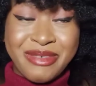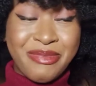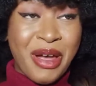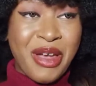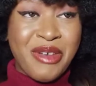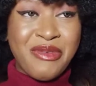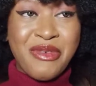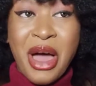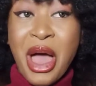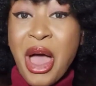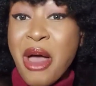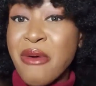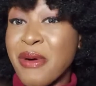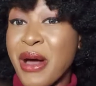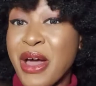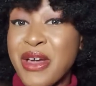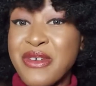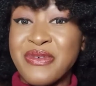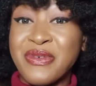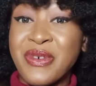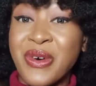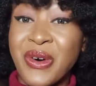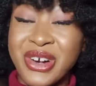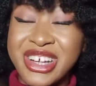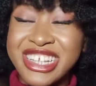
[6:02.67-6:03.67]
by fire by
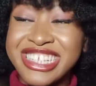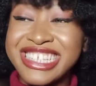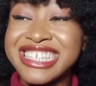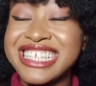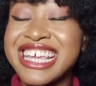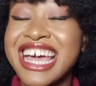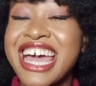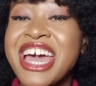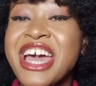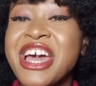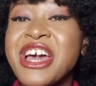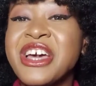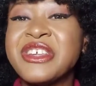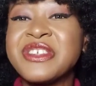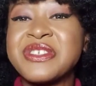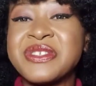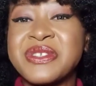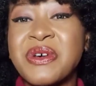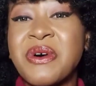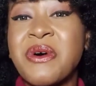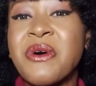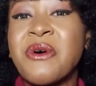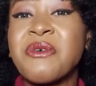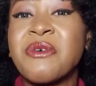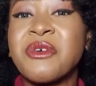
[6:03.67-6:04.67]
force.
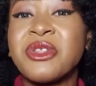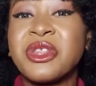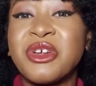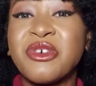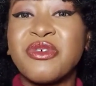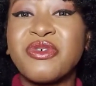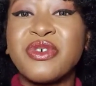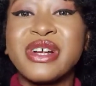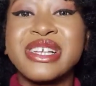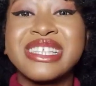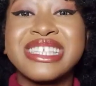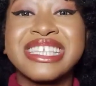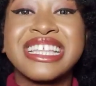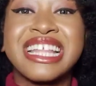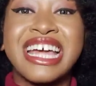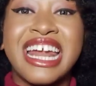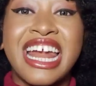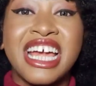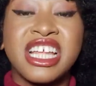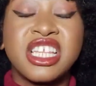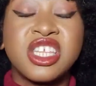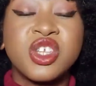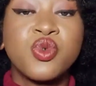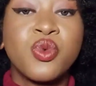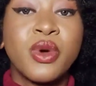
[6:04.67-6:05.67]
So the first thing that
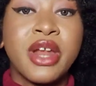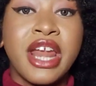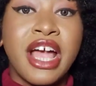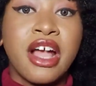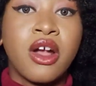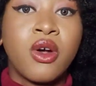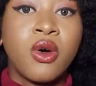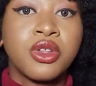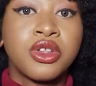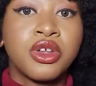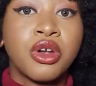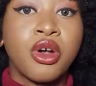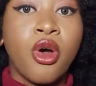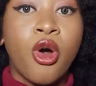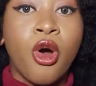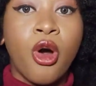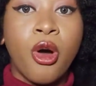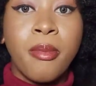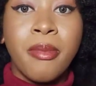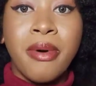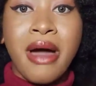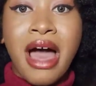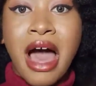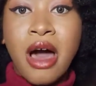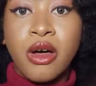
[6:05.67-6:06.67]
I did when I got the
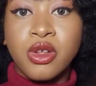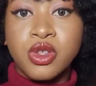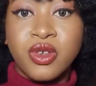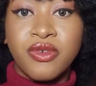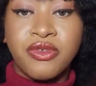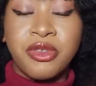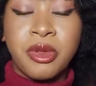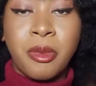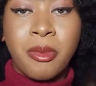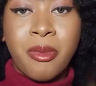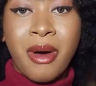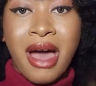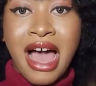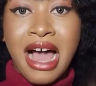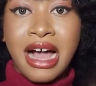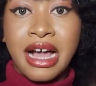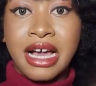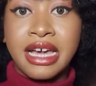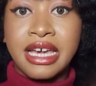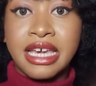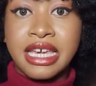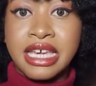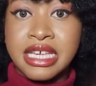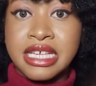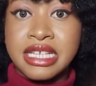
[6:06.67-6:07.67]
cup out of the
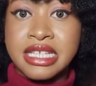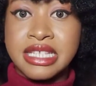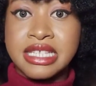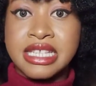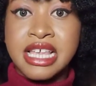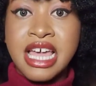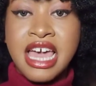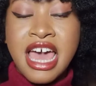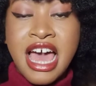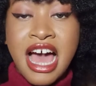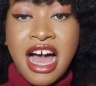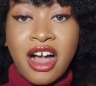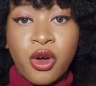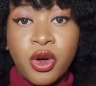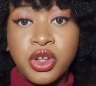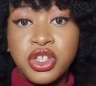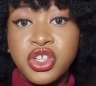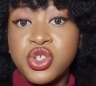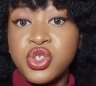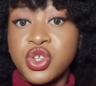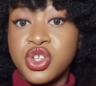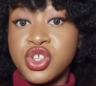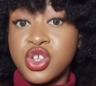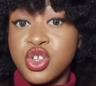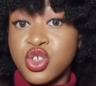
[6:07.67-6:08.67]
pack is,
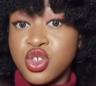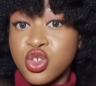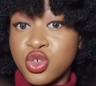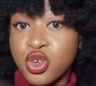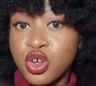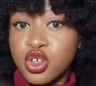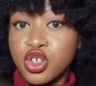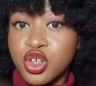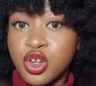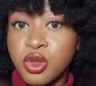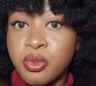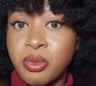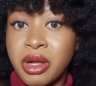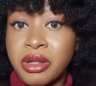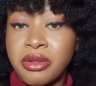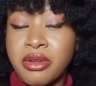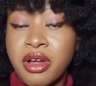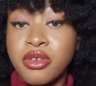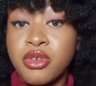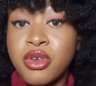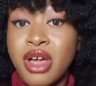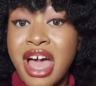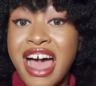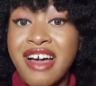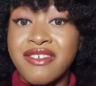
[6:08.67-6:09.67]
according to the instruction
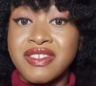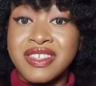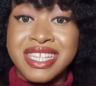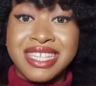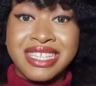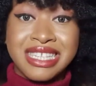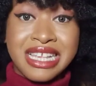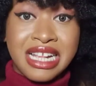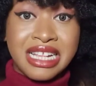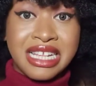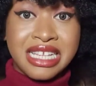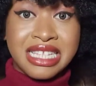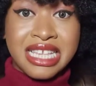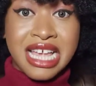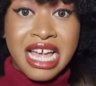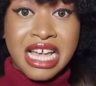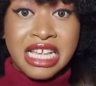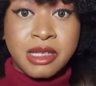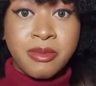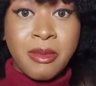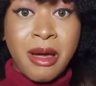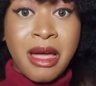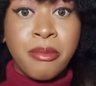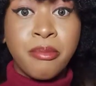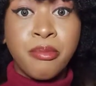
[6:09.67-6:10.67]
manual, you have to
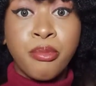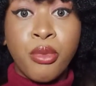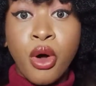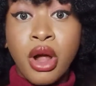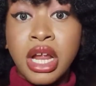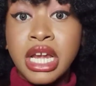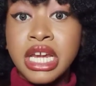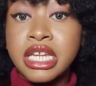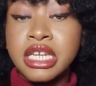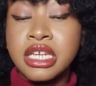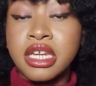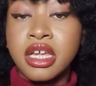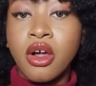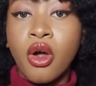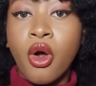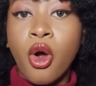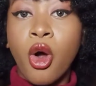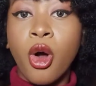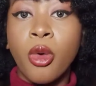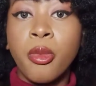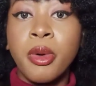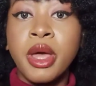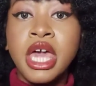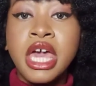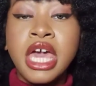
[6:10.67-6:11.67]
sanitize by boiling the
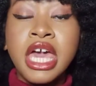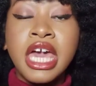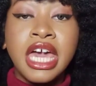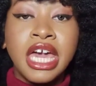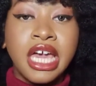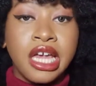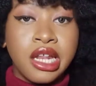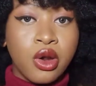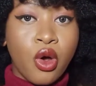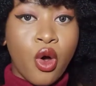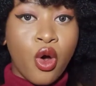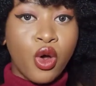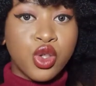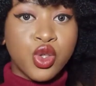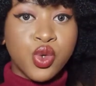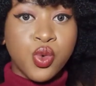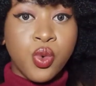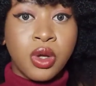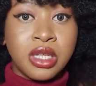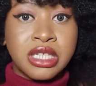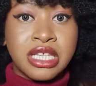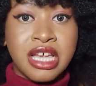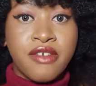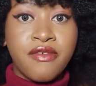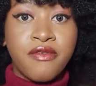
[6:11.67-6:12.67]
cup in hot
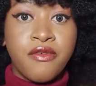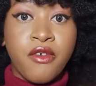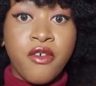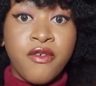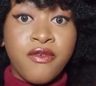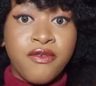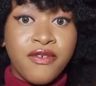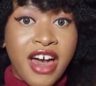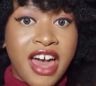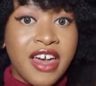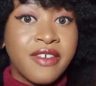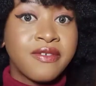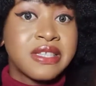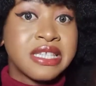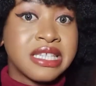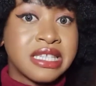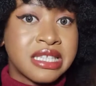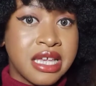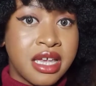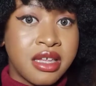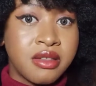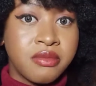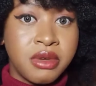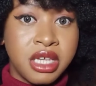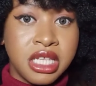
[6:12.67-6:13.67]
water for 5 to
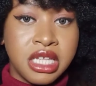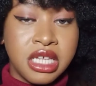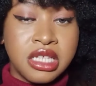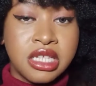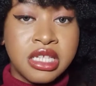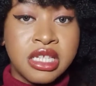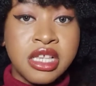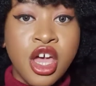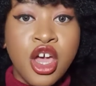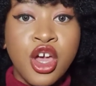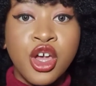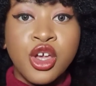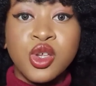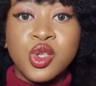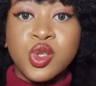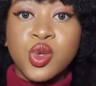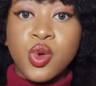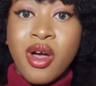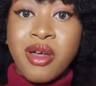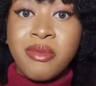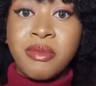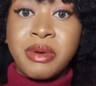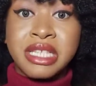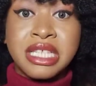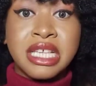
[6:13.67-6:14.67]
10 minutes. So
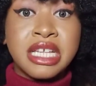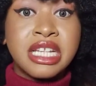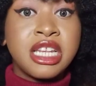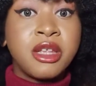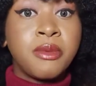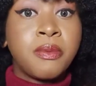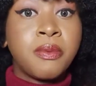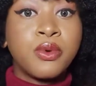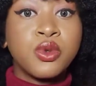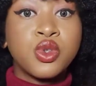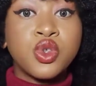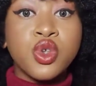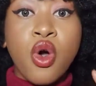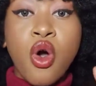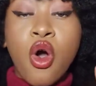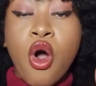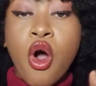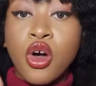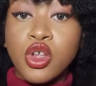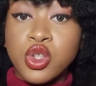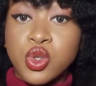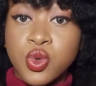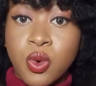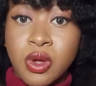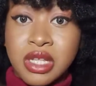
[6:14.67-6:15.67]
I basically put
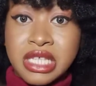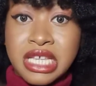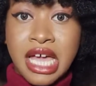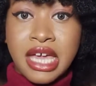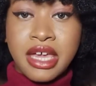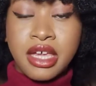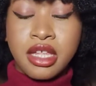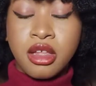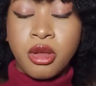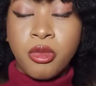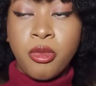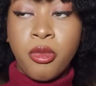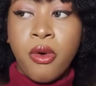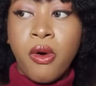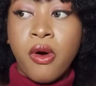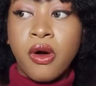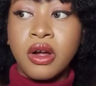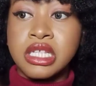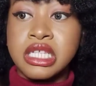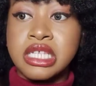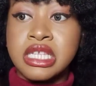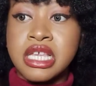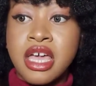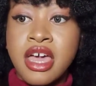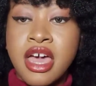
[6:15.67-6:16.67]
hot water in a
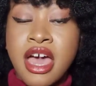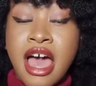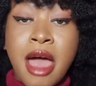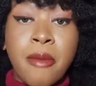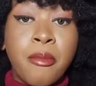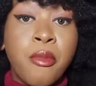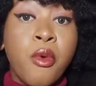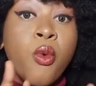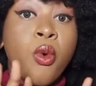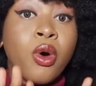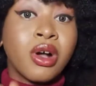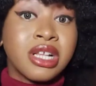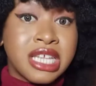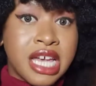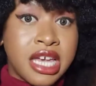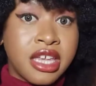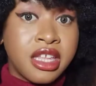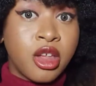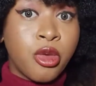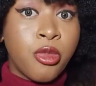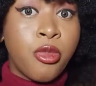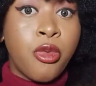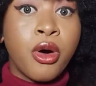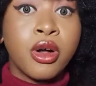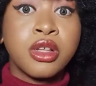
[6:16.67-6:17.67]
pot. I put water
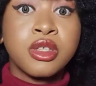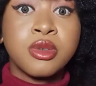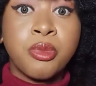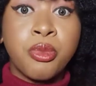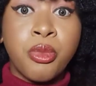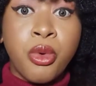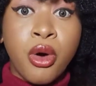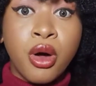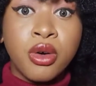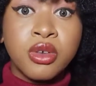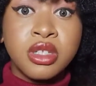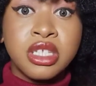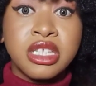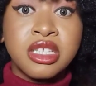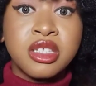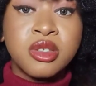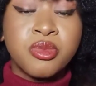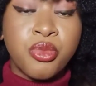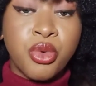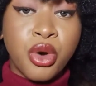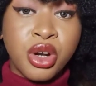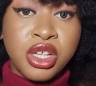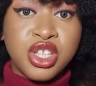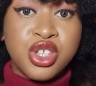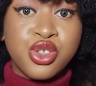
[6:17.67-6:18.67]
in a pot, boiled it,
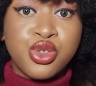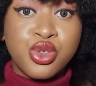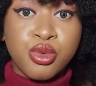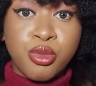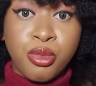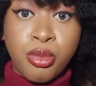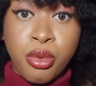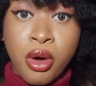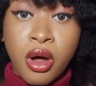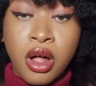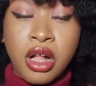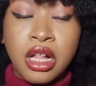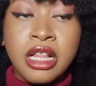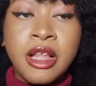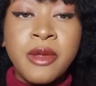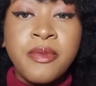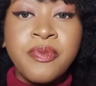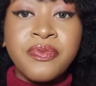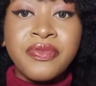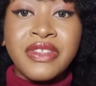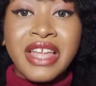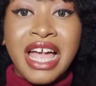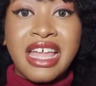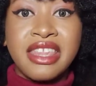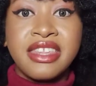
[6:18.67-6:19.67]
brought it to boil,
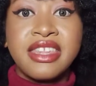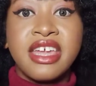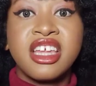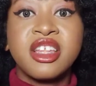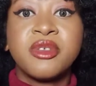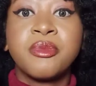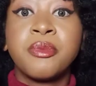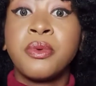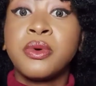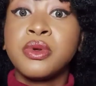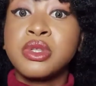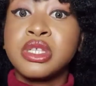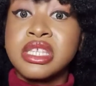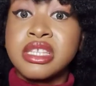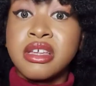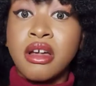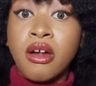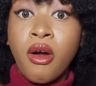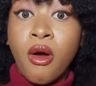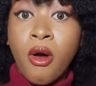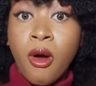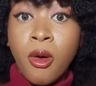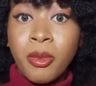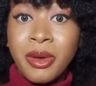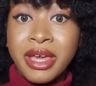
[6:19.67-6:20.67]
and then put the
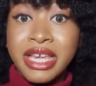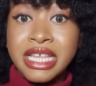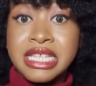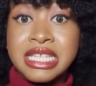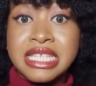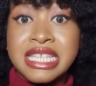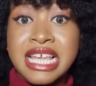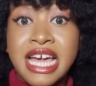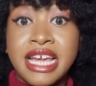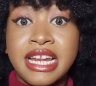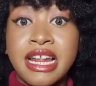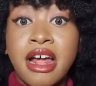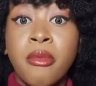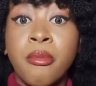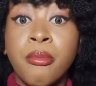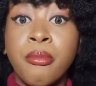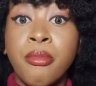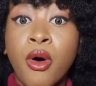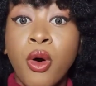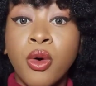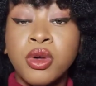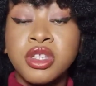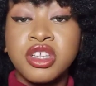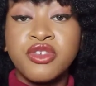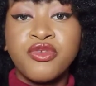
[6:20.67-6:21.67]
cup inside and
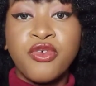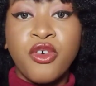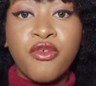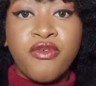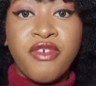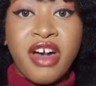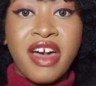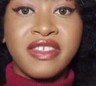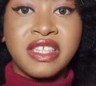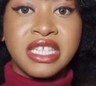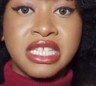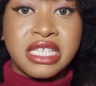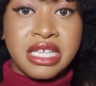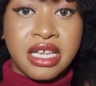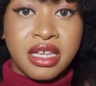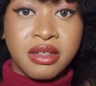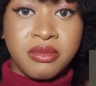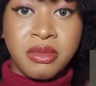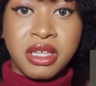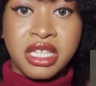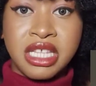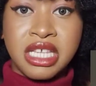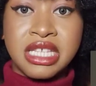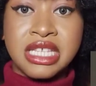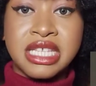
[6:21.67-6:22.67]
boiled it for 5 to 10
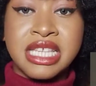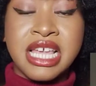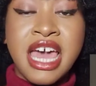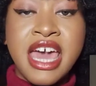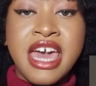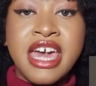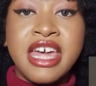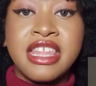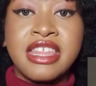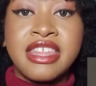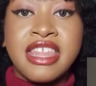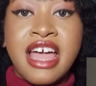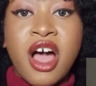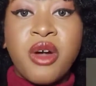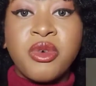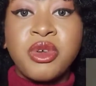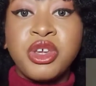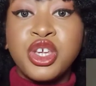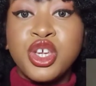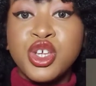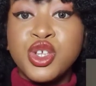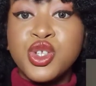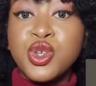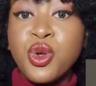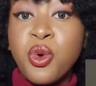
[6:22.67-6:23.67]
minutes. Now, in
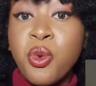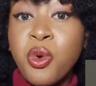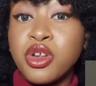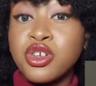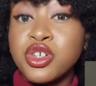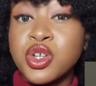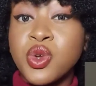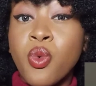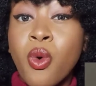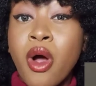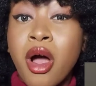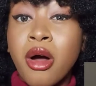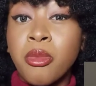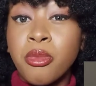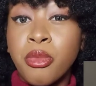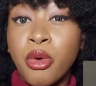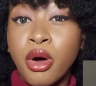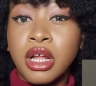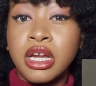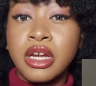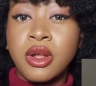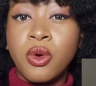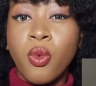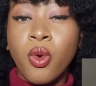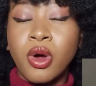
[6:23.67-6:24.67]
case you're wondering, while
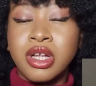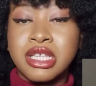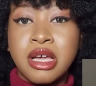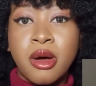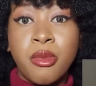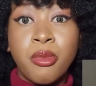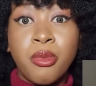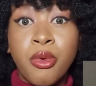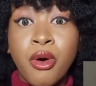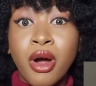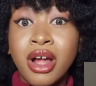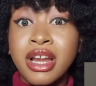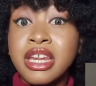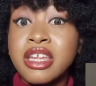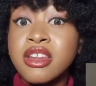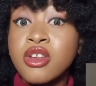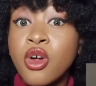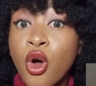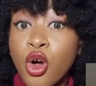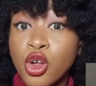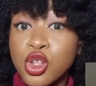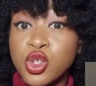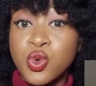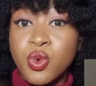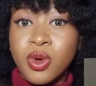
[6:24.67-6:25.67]
boiling water, boiling
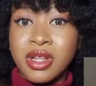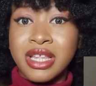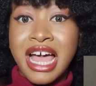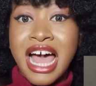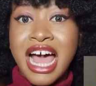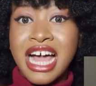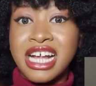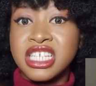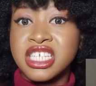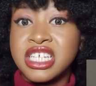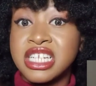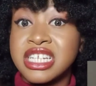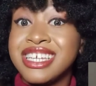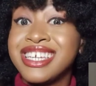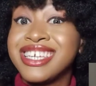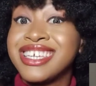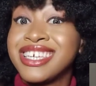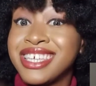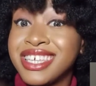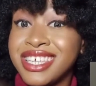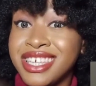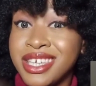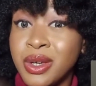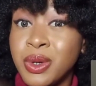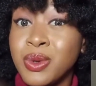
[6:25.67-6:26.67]
hot water actually
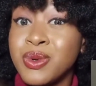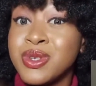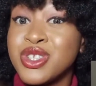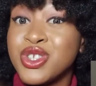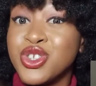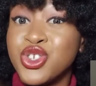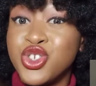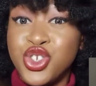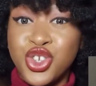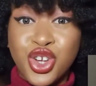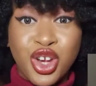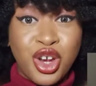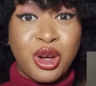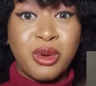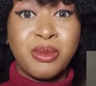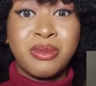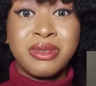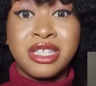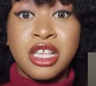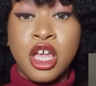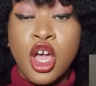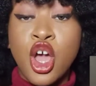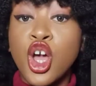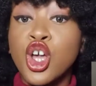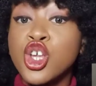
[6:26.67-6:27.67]
kills
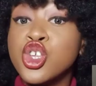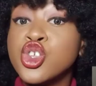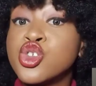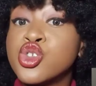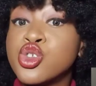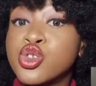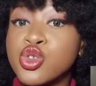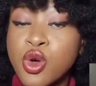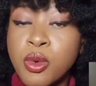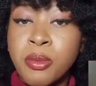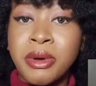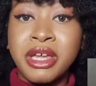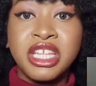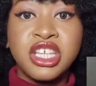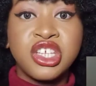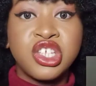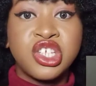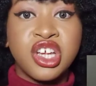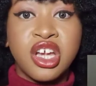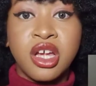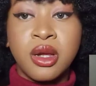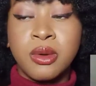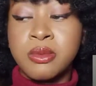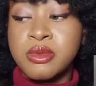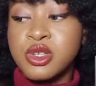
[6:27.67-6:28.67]
germs. So many
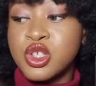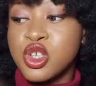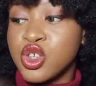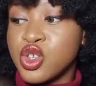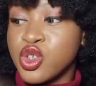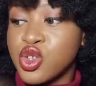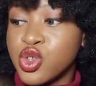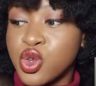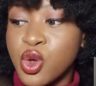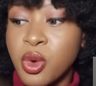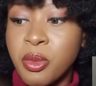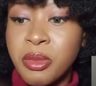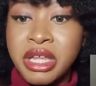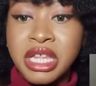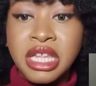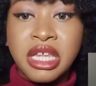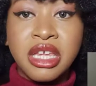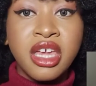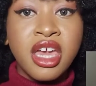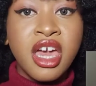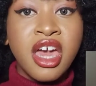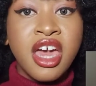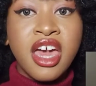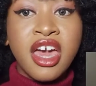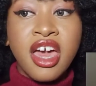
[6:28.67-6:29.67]
germs, so
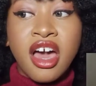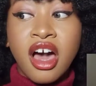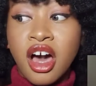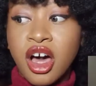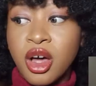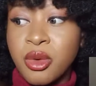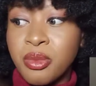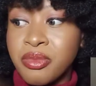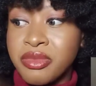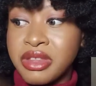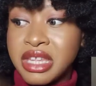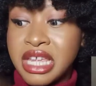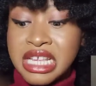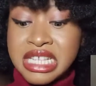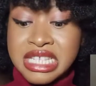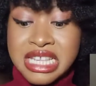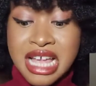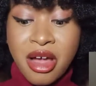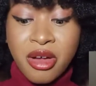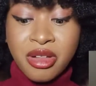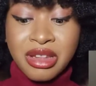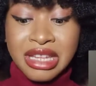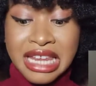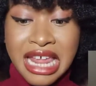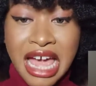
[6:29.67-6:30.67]
many things
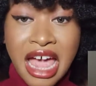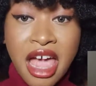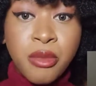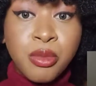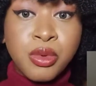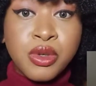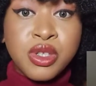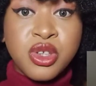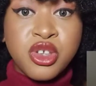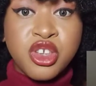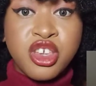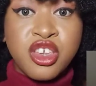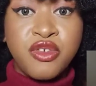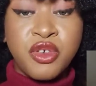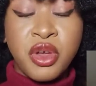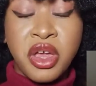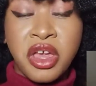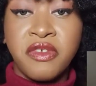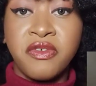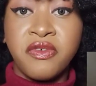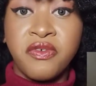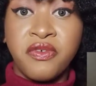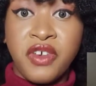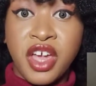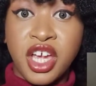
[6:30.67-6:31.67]
are liable to give you
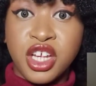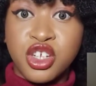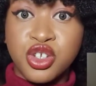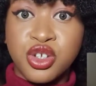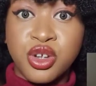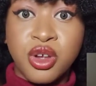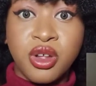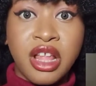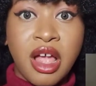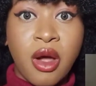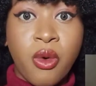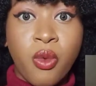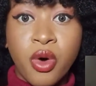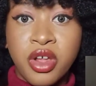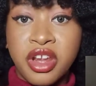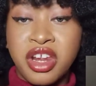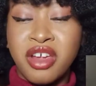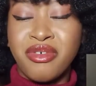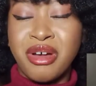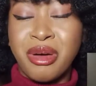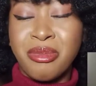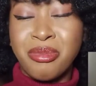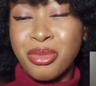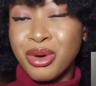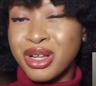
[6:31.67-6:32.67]
infection and
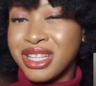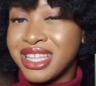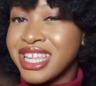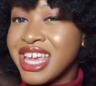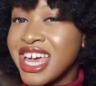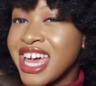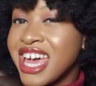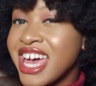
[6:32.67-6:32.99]
whatever. But